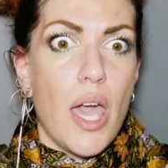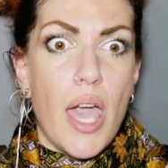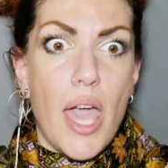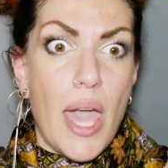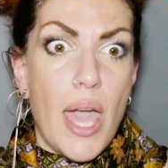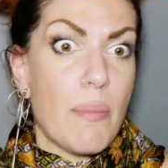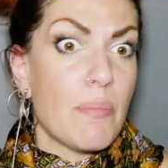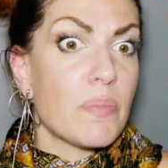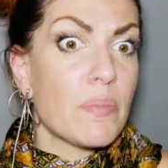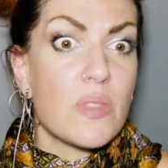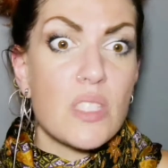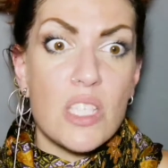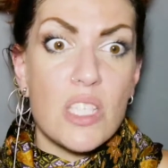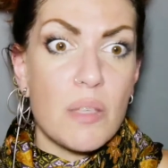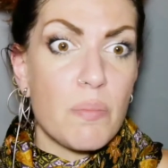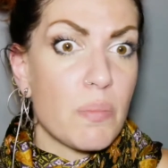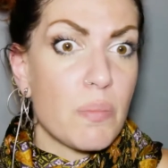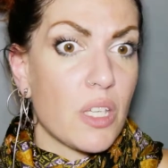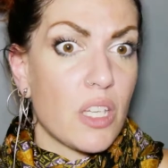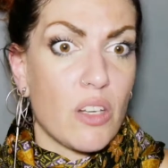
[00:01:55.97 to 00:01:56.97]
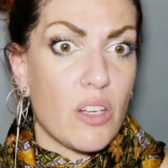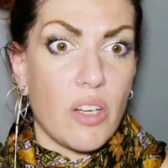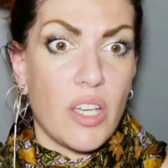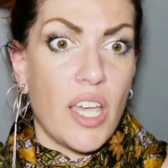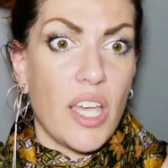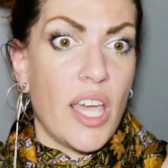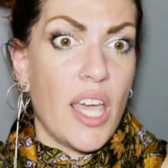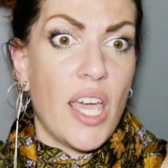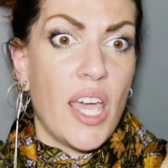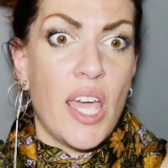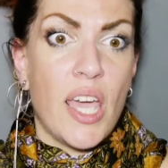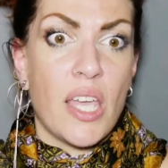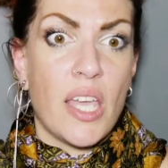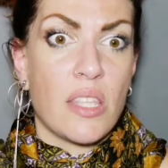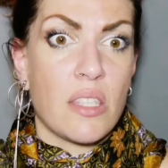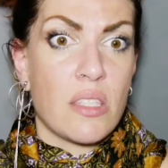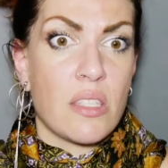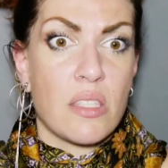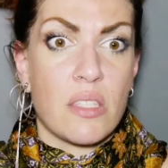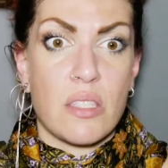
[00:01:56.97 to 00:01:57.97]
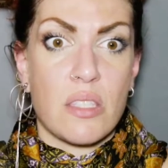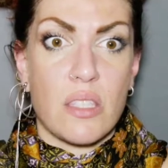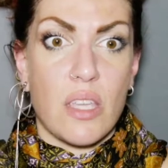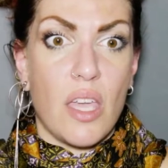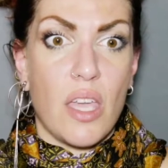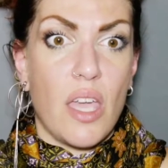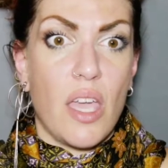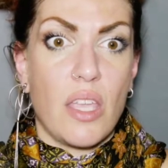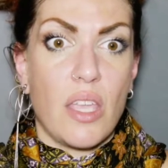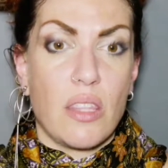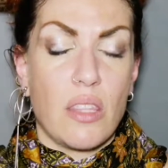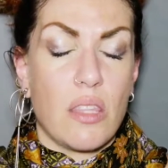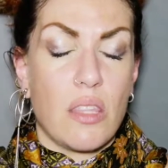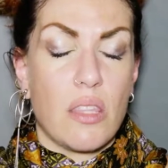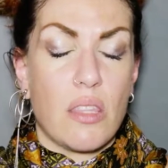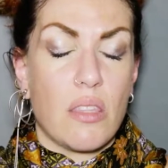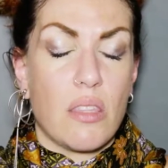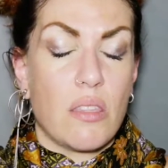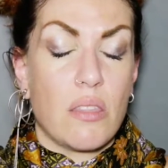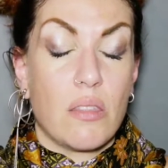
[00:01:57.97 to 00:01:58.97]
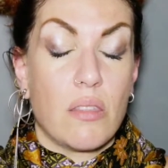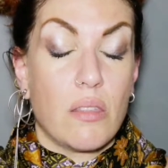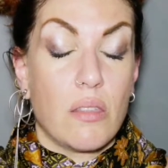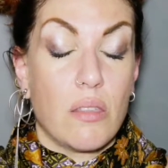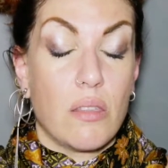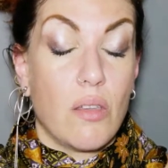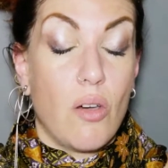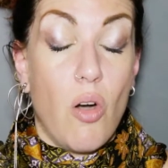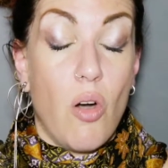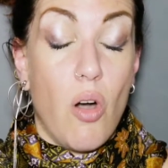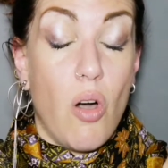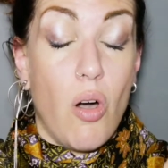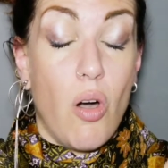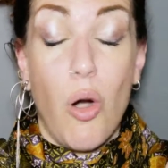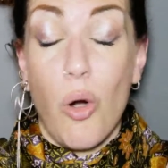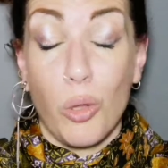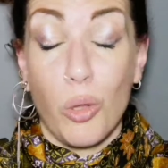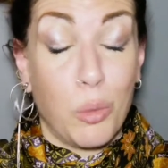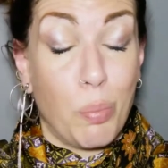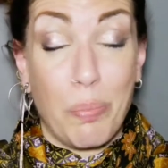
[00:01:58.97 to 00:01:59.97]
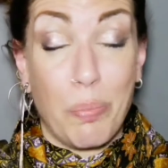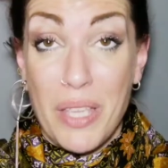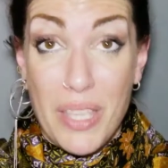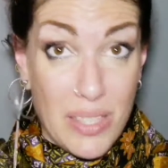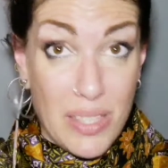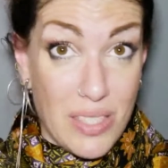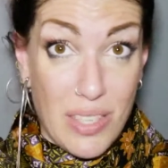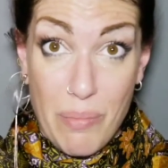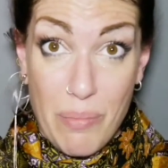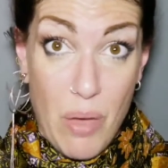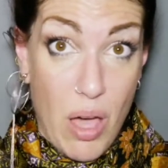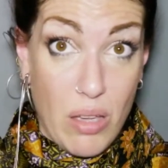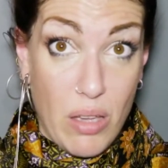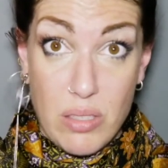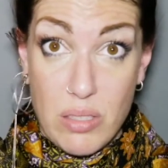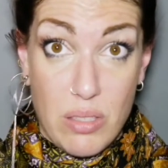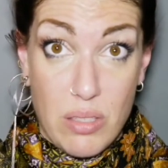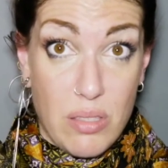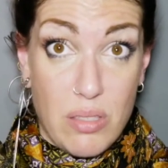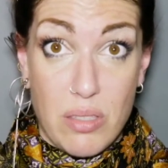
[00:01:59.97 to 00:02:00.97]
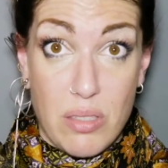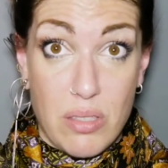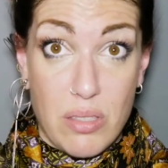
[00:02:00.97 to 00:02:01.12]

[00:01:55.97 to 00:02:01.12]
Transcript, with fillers: empty beer cans and old pizza boxes.